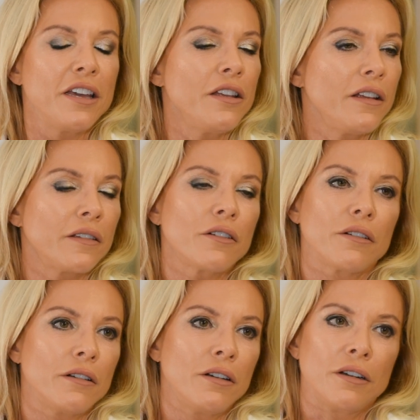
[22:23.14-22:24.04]
He's
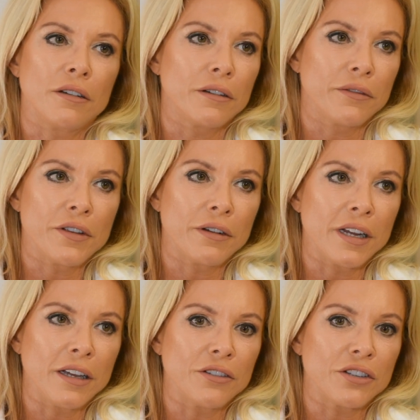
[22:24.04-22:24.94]
got a lot of
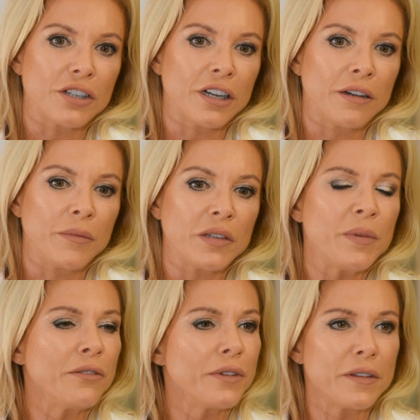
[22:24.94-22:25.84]
knowledge. He's
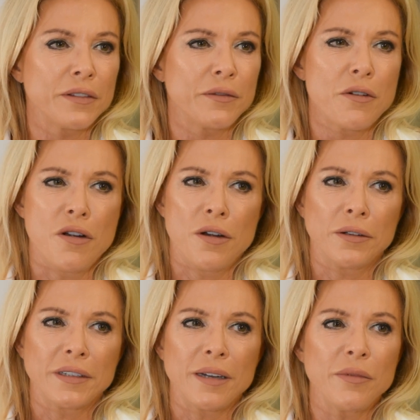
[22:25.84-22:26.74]
been doing this for a
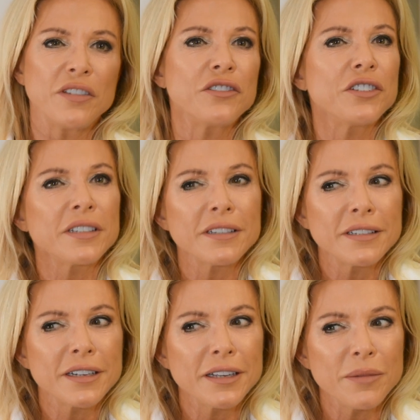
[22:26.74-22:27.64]
long time. He's just a
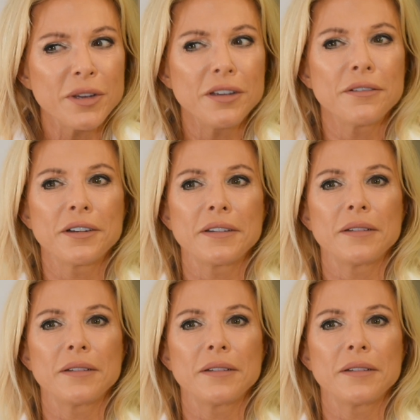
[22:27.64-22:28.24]
tiny bit younger